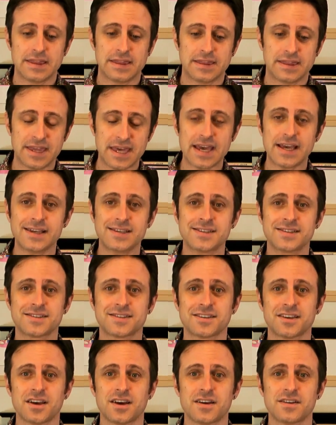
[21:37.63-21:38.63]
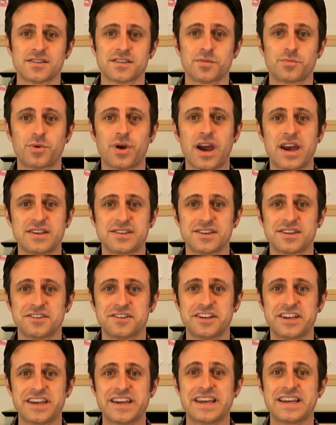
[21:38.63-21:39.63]
This,
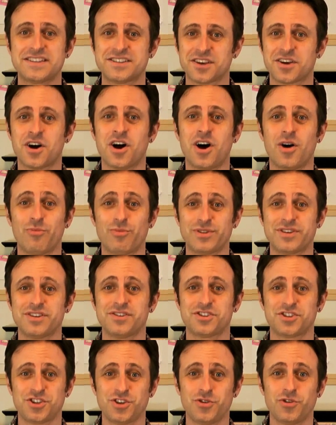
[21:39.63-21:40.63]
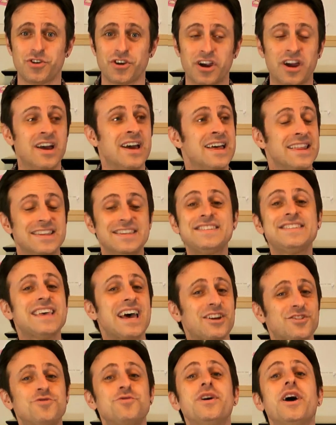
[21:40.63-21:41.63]
surprisingly, is a competent shooter. This is
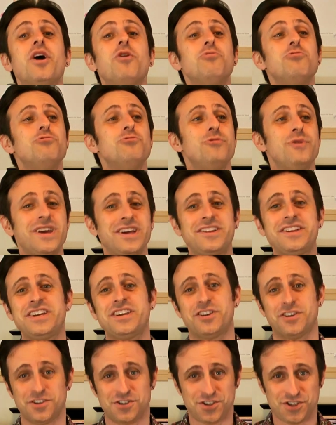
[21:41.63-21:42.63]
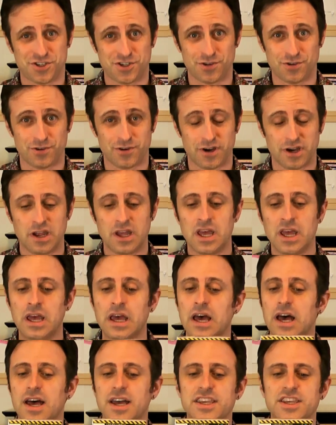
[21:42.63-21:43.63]
actually a really good shooter.
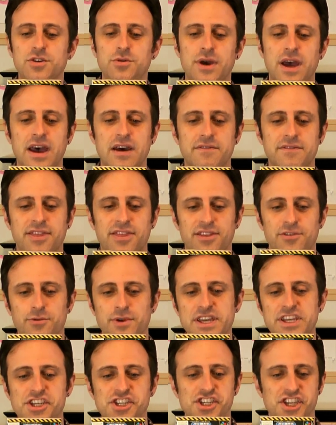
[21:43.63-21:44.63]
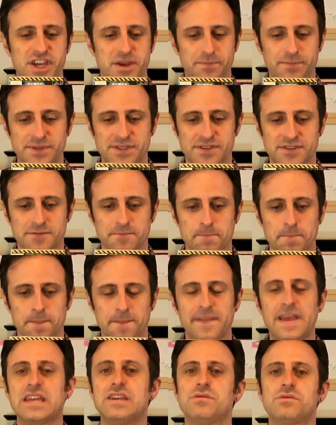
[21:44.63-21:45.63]
You have 3 ships
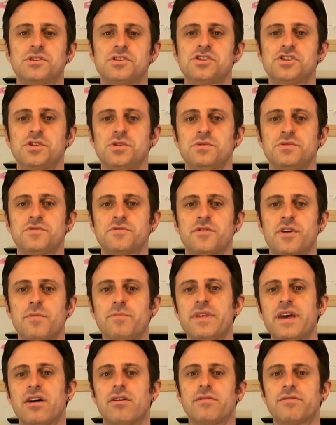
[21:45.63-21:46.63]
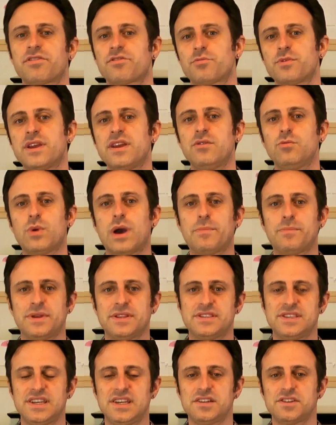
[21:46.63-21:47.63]
that you can choose from. They all have 3
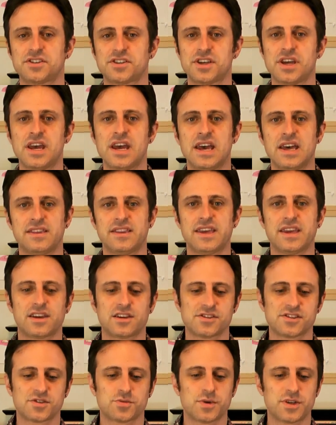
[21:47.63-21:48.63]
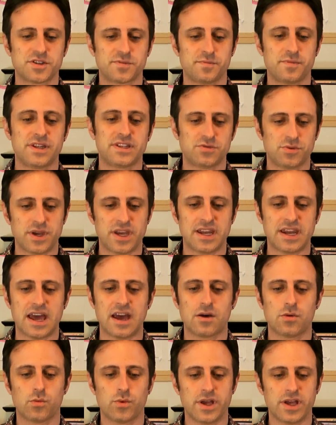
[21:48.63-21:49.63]
weapons each that you can switch between
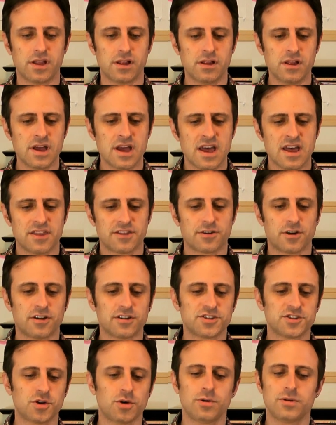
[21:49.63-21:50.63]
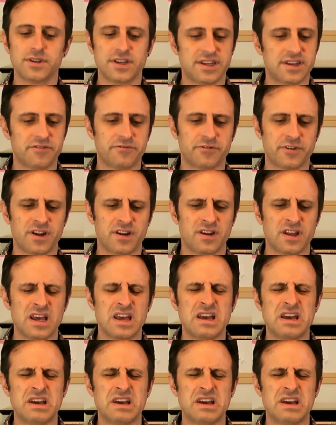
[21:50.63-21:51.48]
at will. They're all totally different.